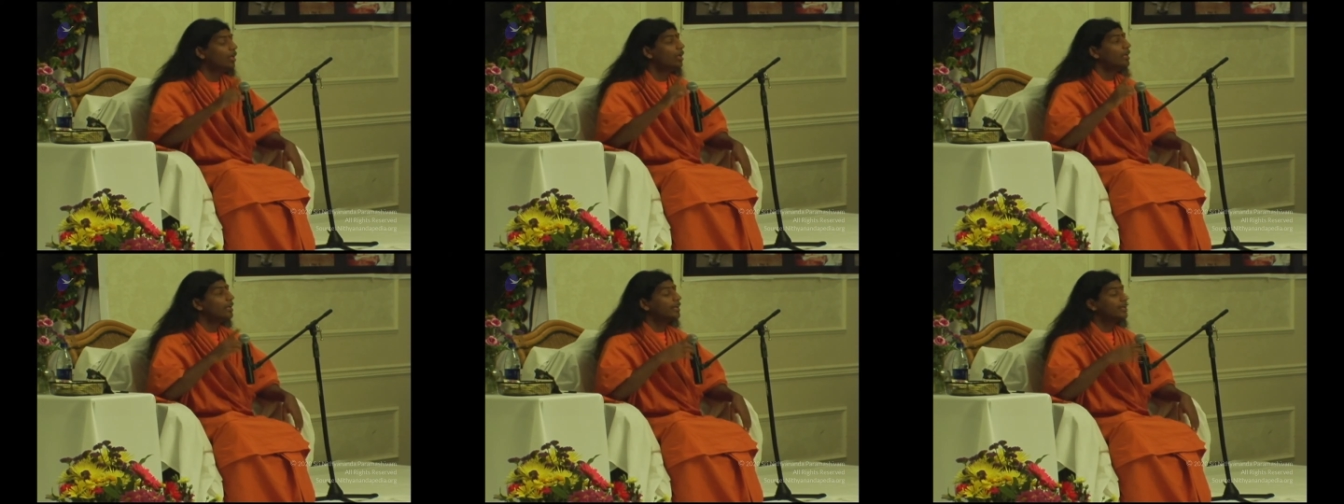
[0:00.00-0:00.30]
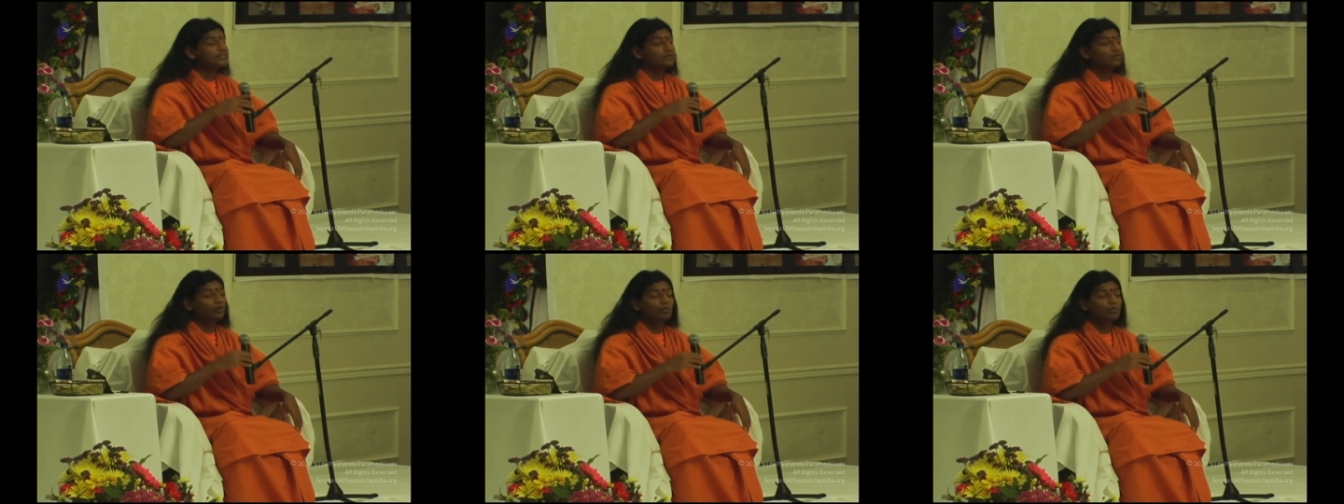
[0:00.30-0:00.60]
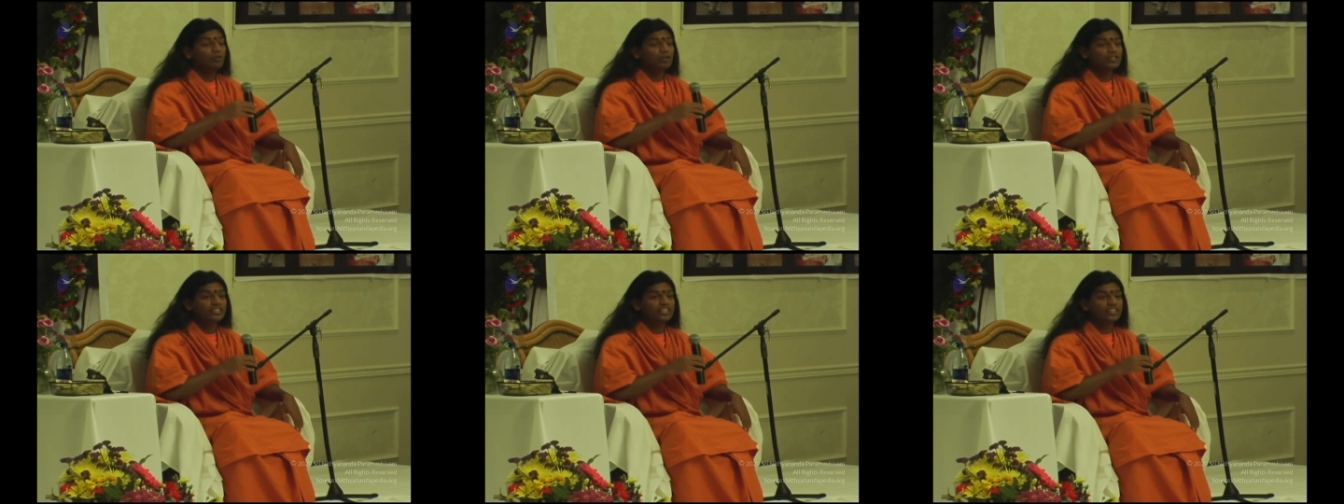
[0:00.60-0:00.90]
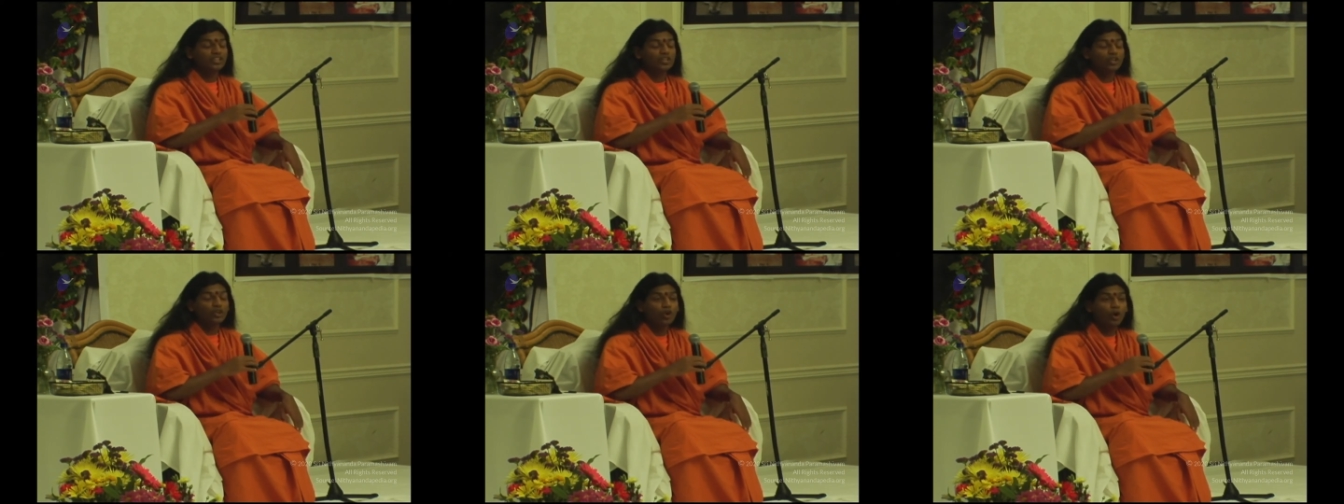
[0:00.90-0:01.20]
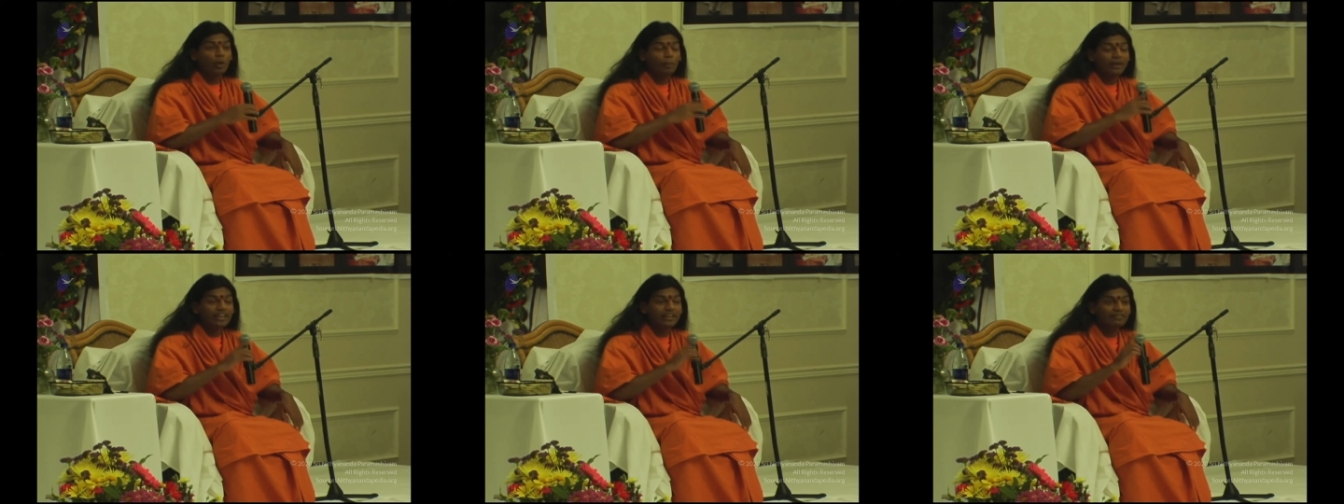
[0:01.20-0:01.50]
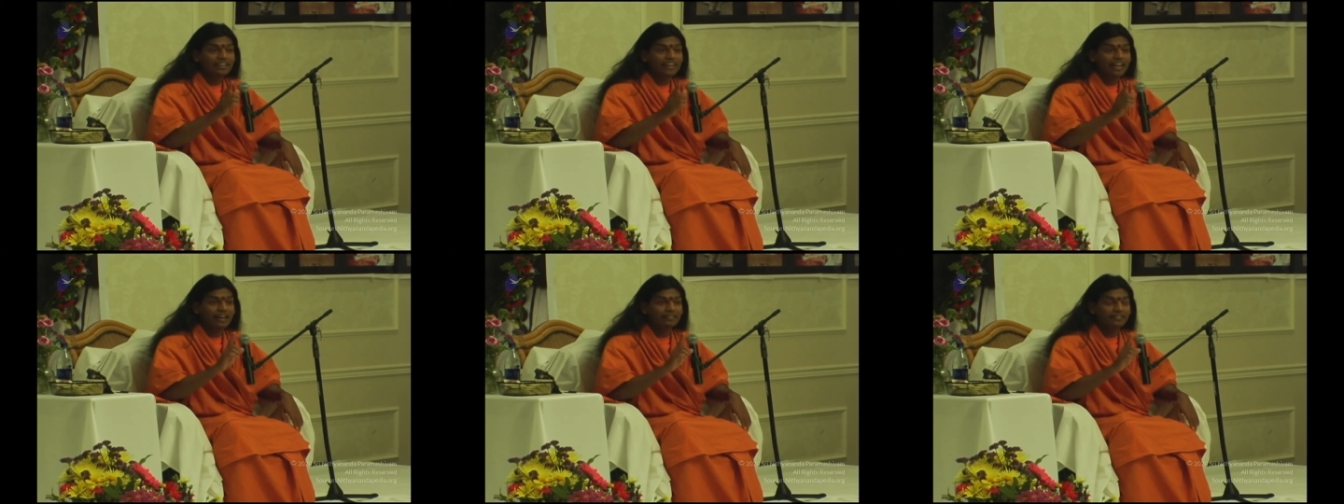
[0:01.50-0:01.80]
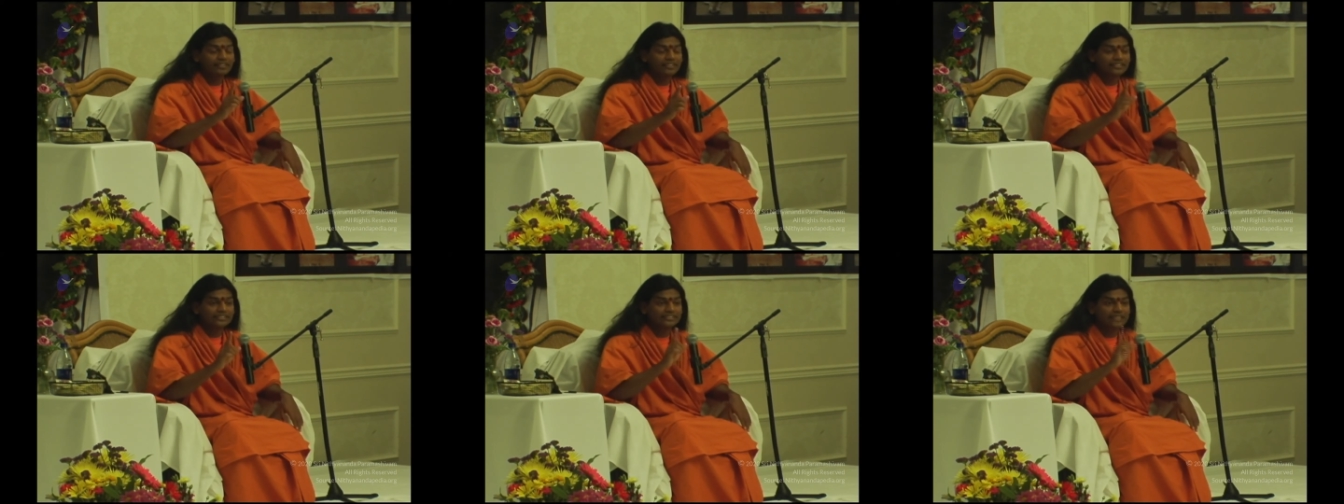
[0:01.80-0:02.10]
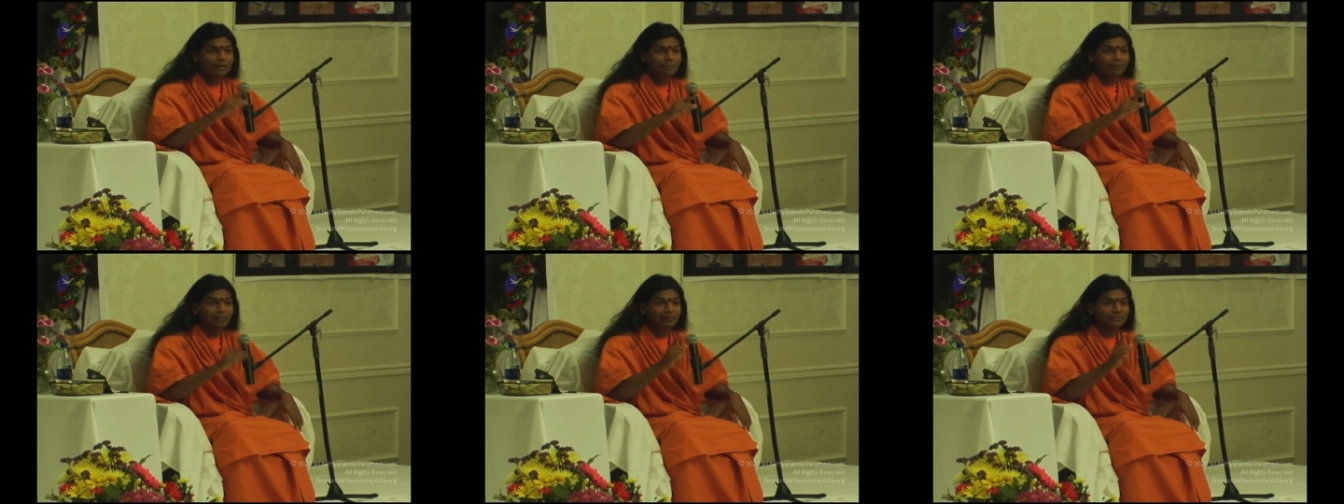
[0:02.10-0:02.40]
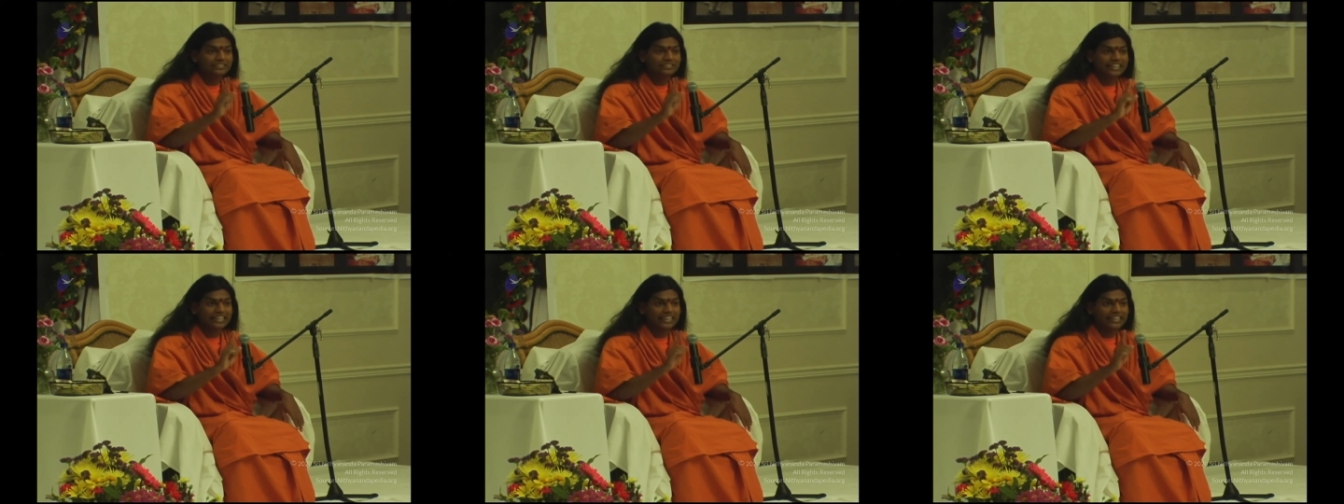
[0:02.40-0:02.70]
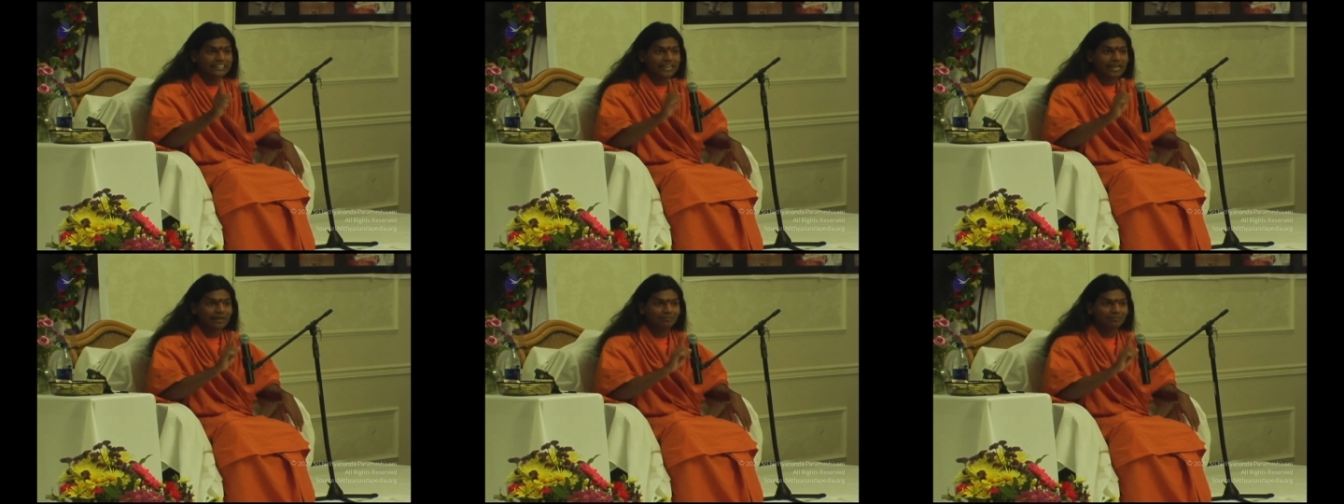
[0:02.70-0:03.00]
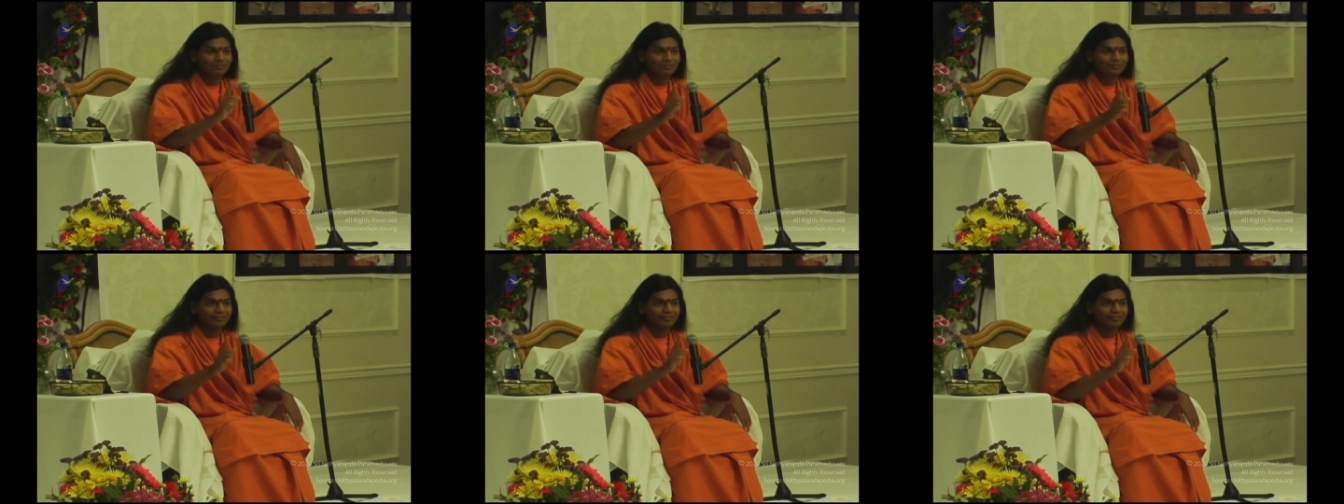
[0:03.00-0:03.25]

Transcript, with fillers: Yes, one more thing. Nobody will have the same name second time.